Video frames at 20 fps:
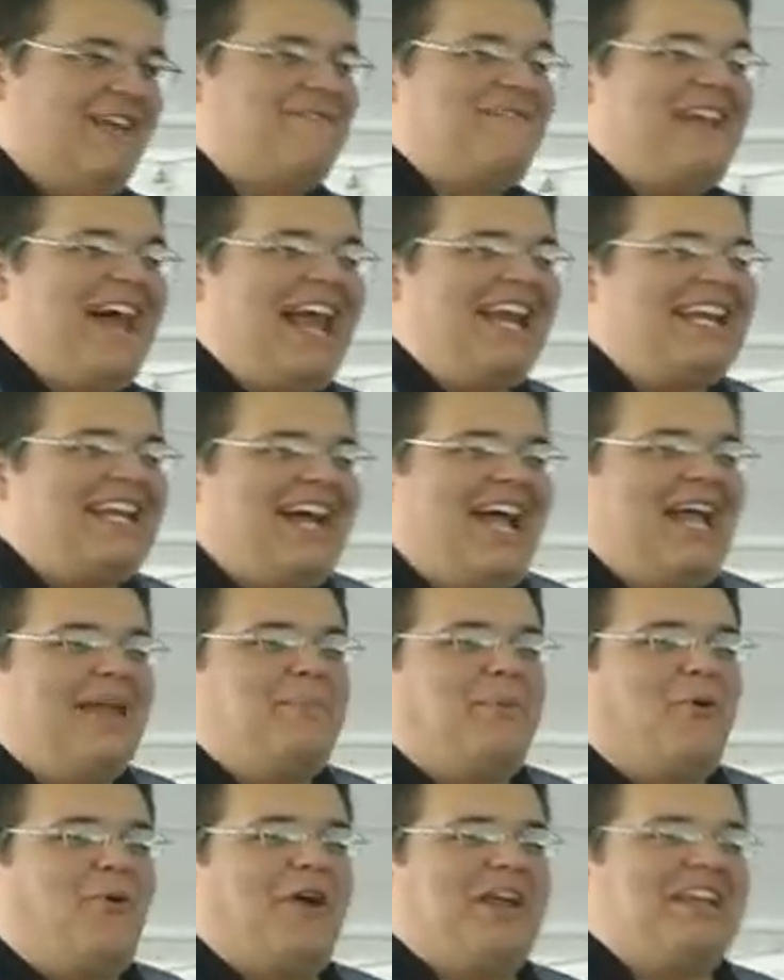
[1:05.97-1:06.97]
If
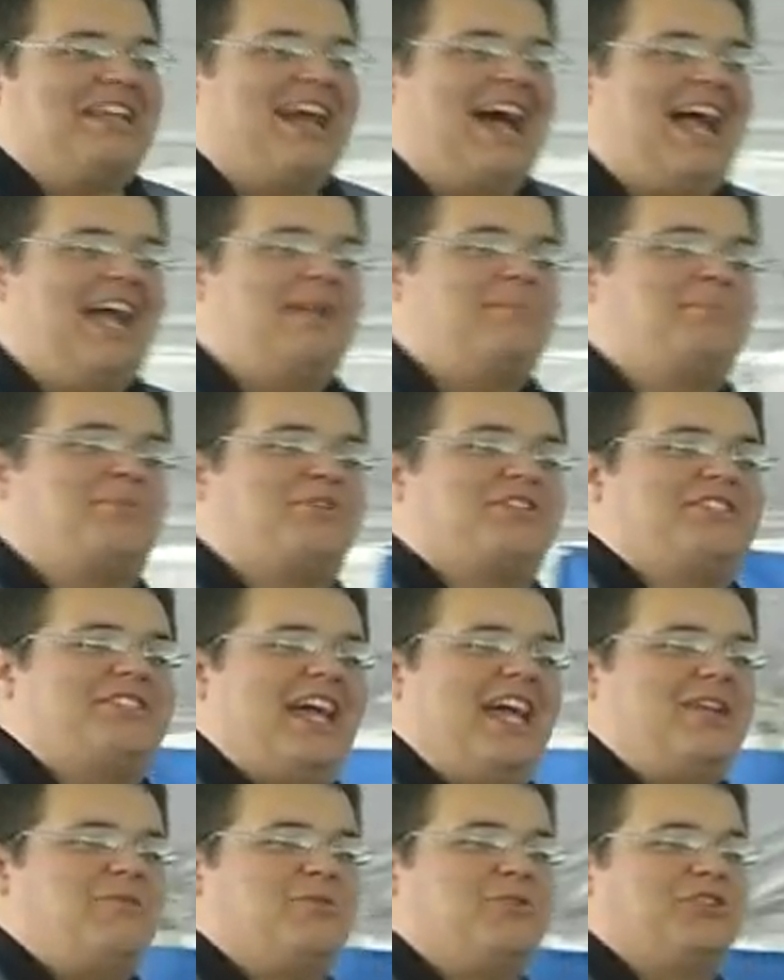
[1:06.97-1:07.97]

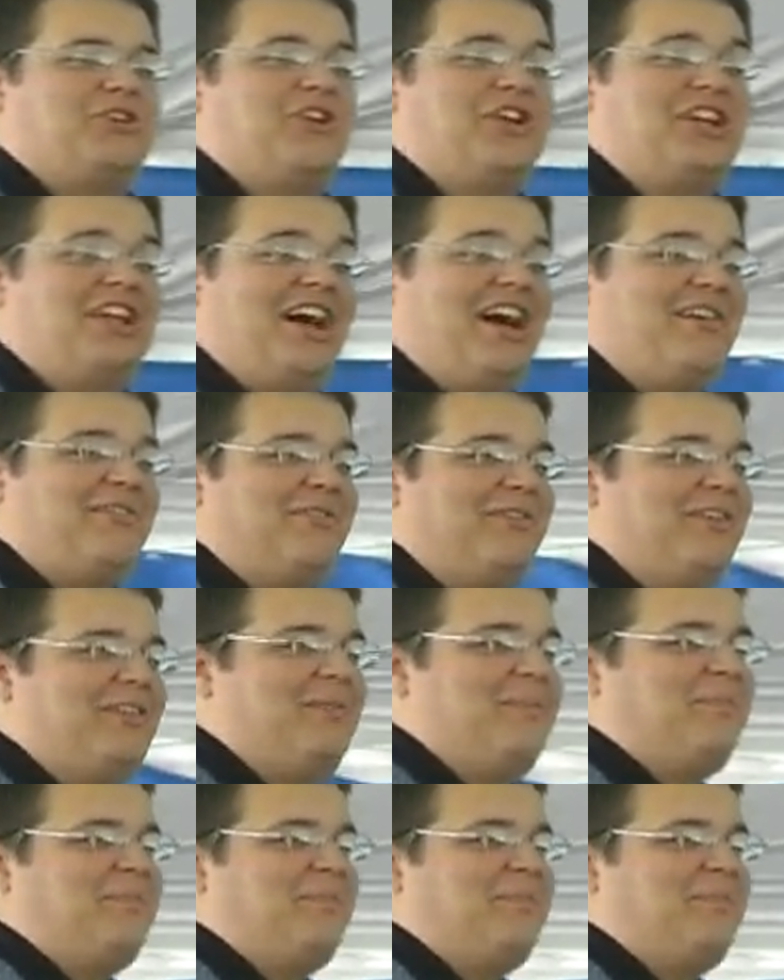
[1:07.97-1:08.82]
99.9% was good enough,